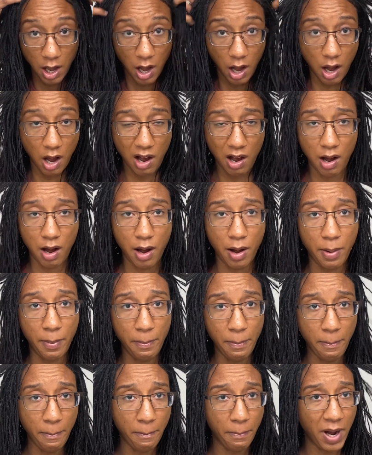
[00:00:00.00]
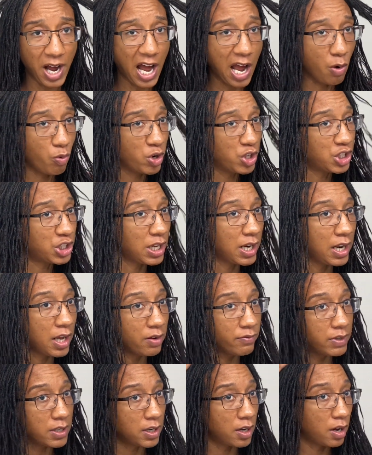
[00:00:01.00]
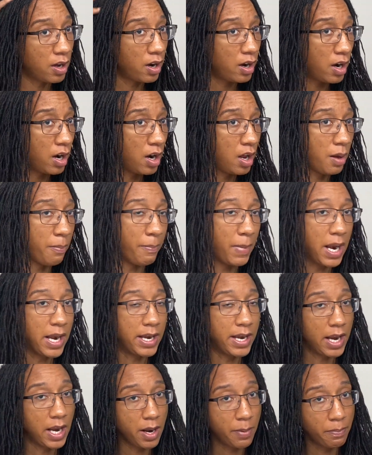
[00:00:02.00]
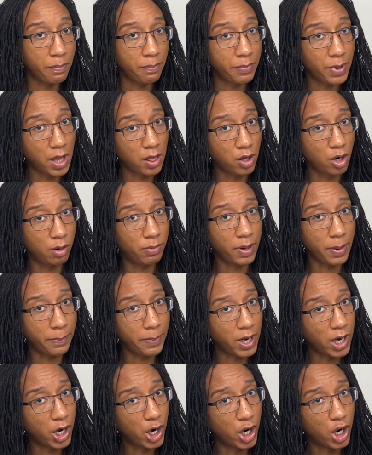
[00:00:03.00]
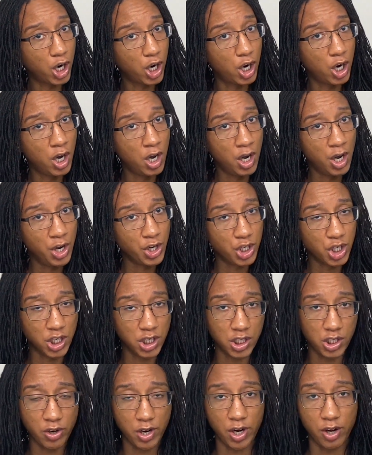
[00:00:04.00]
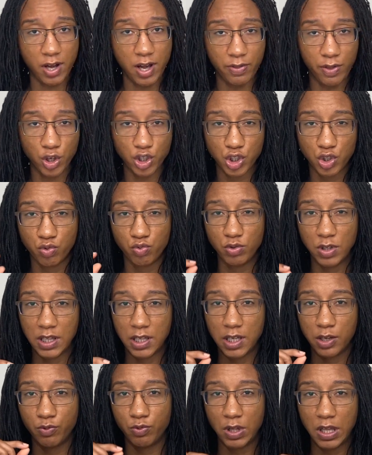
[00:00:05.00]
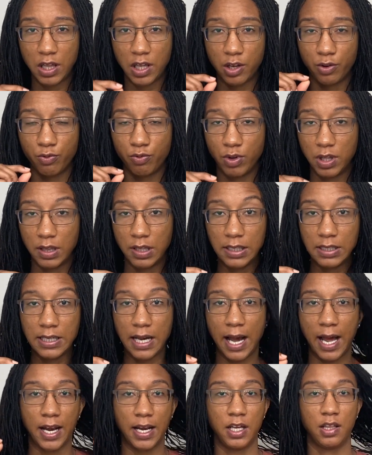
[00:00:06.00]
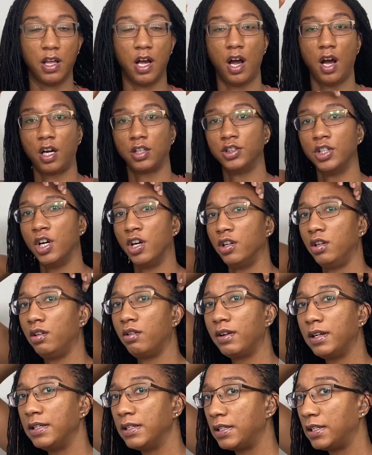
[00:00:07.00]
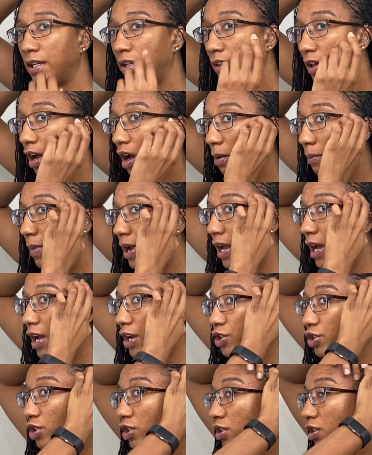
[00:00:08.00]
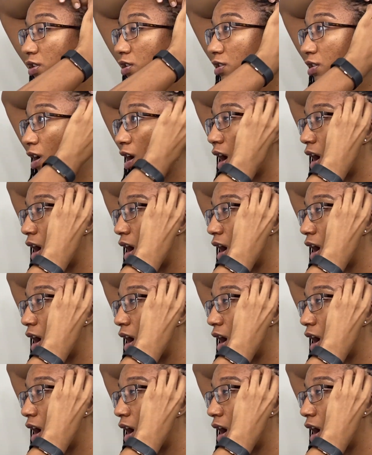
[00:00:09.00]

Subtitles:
But I wish that I had done my nape a little bit bigger, just so I don't have those really tiny locks. You can see that on my edges.